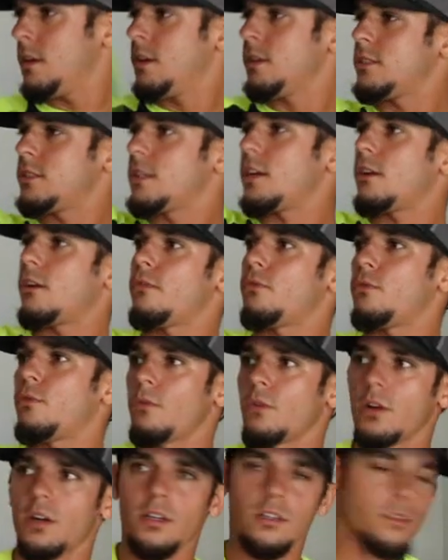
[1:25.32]
Just got off of
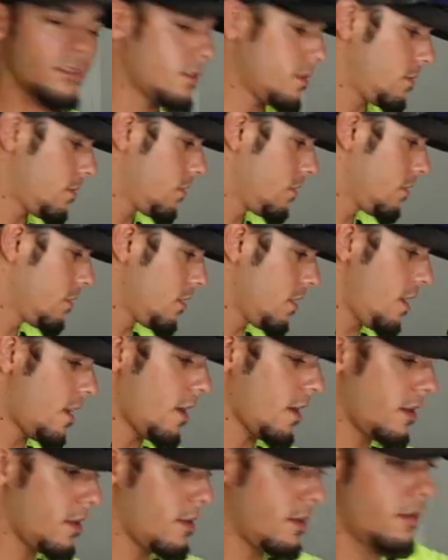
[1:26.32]
work, so
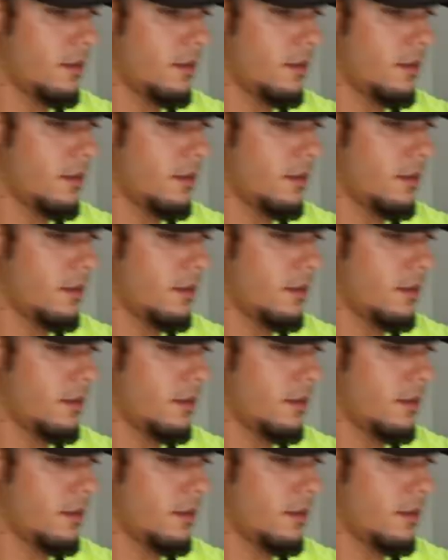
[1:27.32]
yeah.